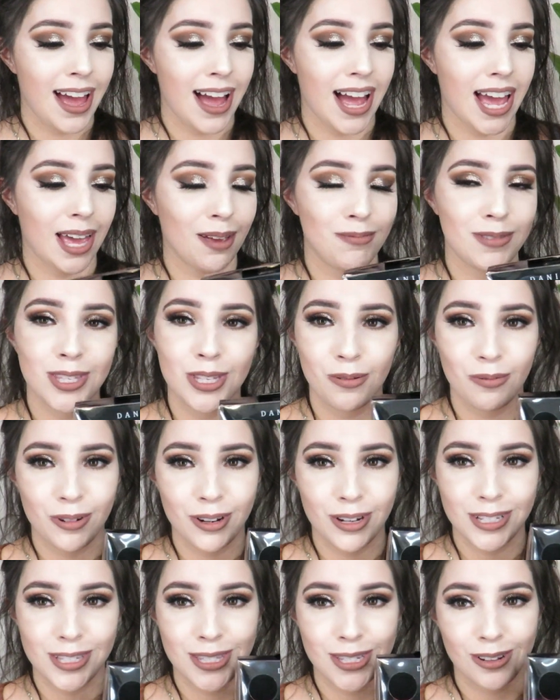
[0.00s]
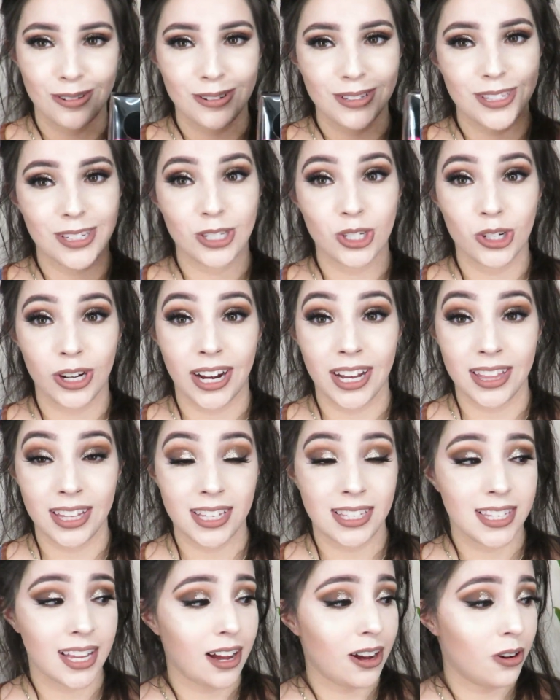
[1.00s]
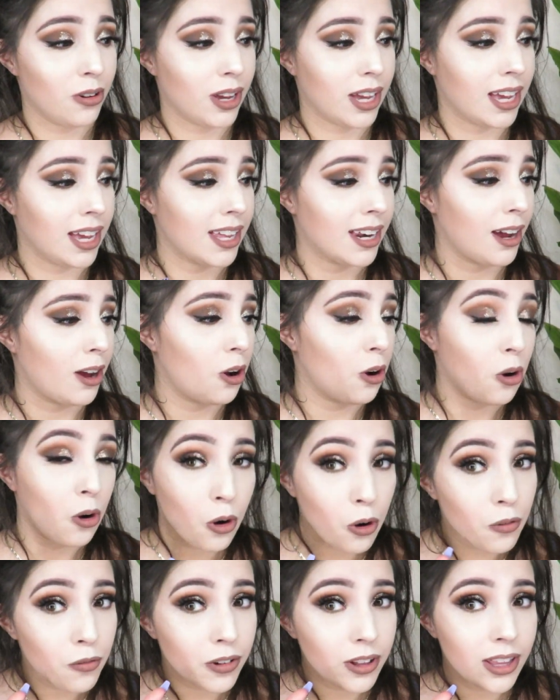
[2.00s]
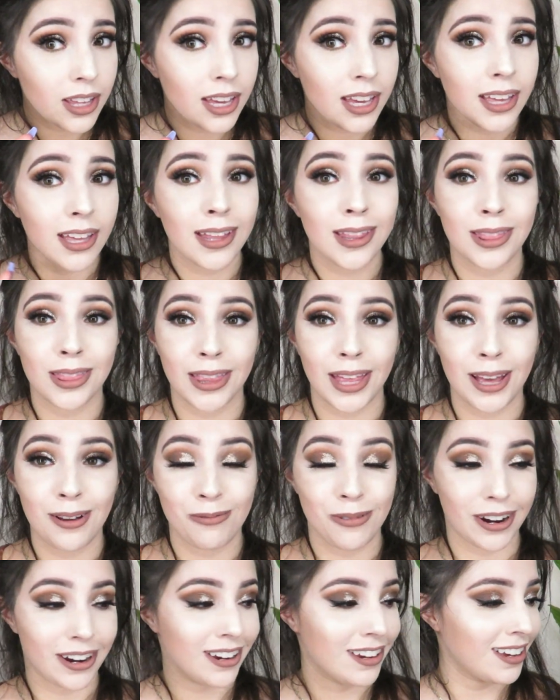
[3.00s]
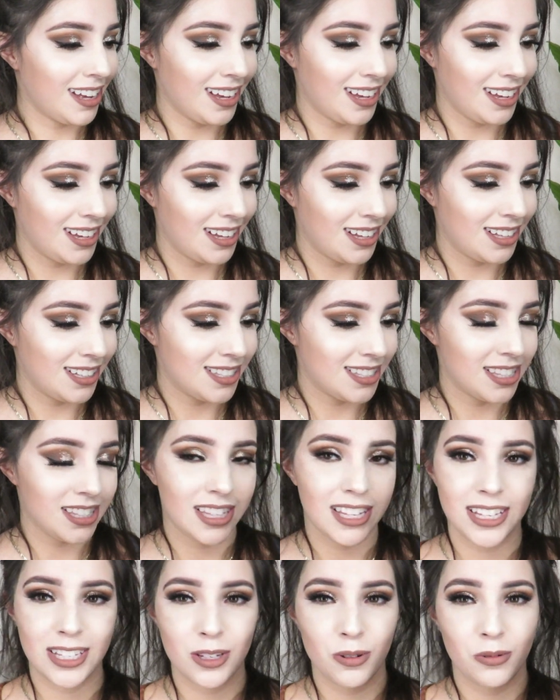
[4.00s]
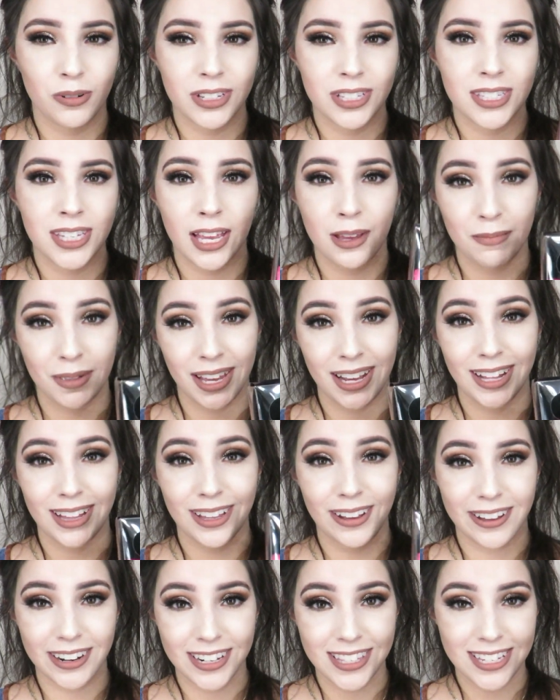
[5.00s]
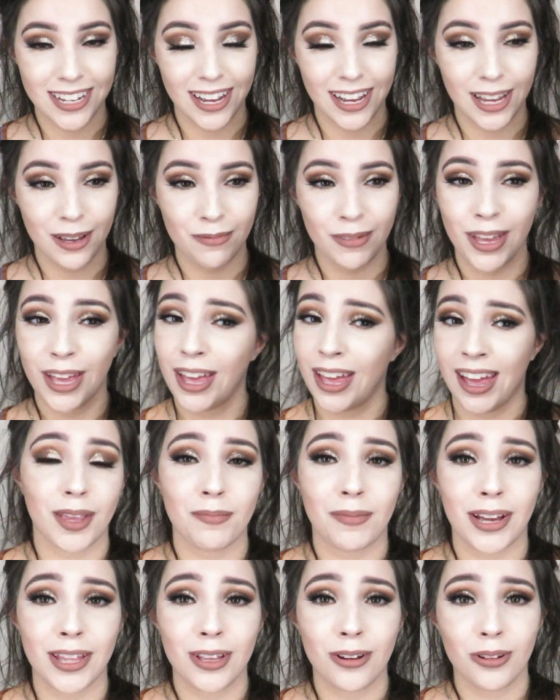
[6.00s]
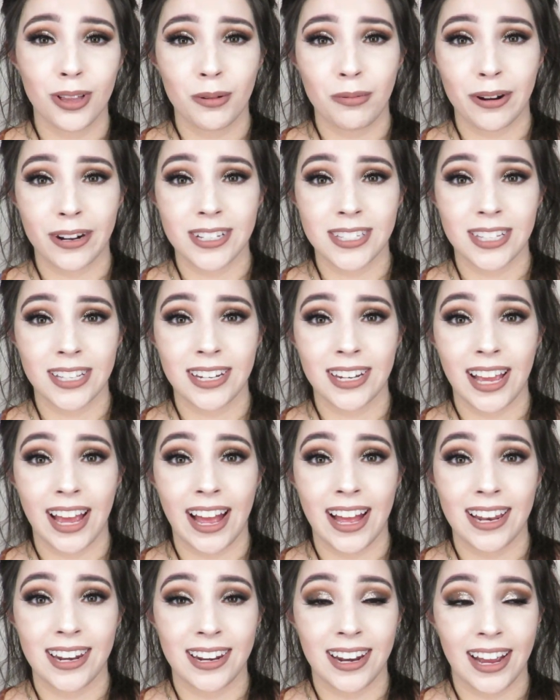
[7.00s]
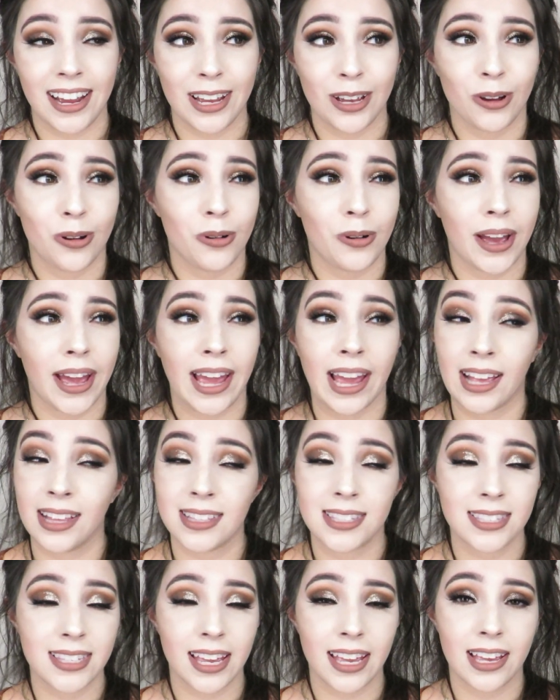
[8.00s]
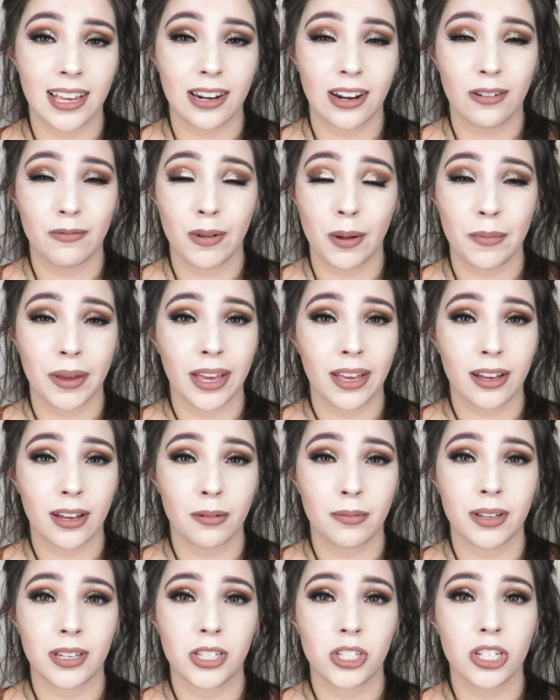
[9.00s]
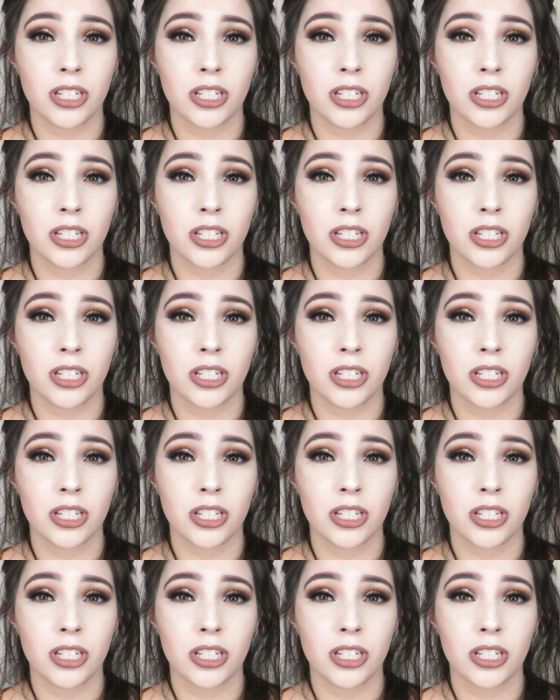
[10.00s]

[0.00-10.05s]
I am super stoked to try these out and hopefully they work because this will save me a lot of time. Am I the only person at night who hates taking off my makeup?